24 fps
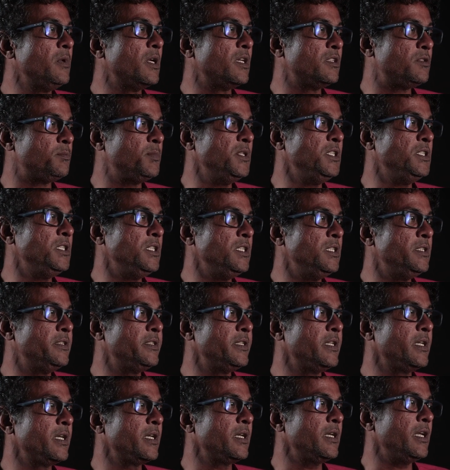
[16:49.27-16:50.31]
species
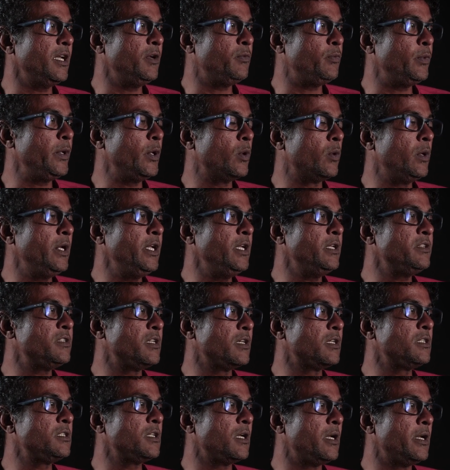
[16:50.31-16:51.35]
if we only
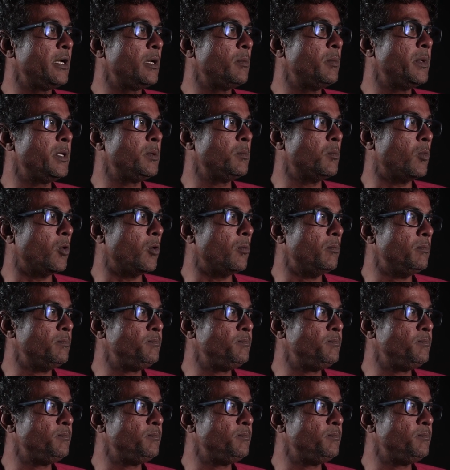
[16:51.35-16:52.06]
search a little bit more.